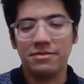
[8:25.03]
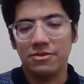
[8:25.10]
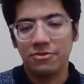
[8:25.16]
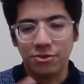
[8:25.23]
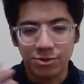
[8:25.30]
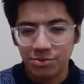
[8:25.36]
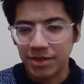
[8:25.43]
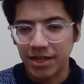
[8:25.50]
of
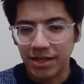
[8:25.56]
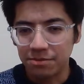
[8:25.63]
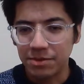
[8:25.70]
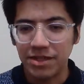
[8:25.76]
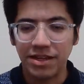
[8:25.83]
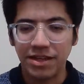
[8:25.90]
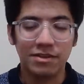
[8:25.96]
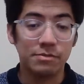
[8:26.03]
course, we cannot
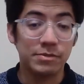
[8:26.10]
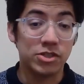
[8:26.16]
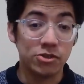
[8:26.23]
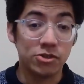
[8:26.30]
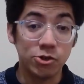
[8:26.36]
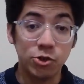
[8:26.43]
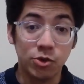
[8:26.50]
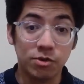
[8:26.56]
be 100%
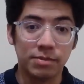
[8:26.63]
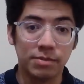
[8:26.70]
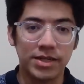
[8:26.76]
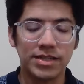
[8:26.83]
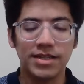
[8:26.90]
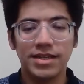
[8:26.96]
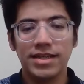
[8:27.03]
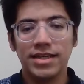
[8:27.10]
sure, but
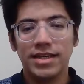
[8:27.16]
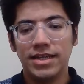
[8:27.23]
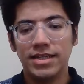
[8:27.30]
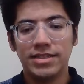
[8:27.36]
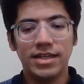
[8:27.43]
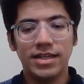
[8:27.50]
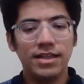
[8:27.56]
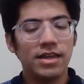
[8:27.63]
it
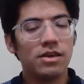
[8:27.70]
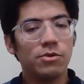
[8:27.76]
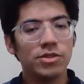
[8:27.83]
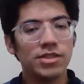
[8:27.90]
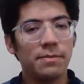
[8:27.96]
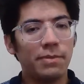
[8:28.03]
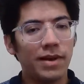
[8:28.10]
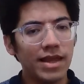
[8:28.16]
said that he was
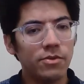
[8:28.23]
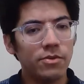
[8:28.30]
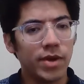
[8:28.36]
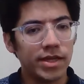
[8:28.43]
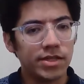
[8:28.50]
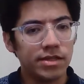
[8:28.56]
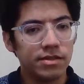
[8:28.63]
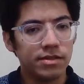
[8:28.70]
a
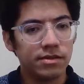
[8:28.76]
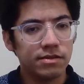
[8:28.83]
playwright.